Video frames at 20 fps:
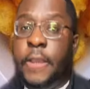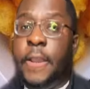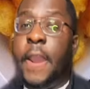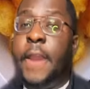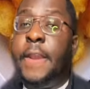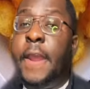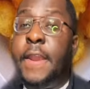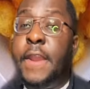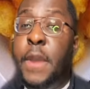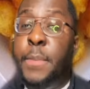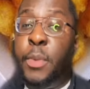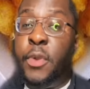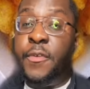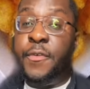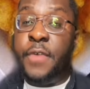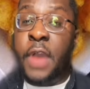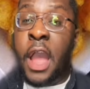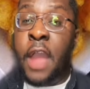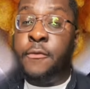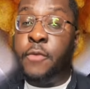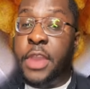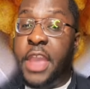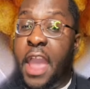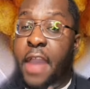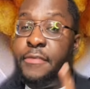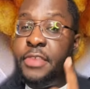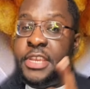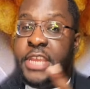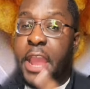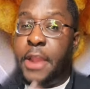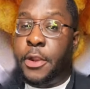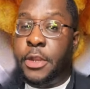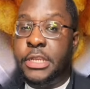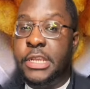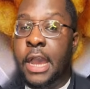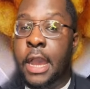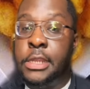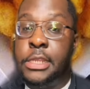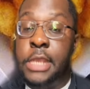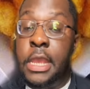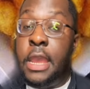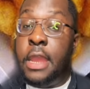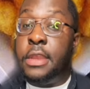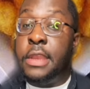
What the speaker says: And at number five, we have tater tots.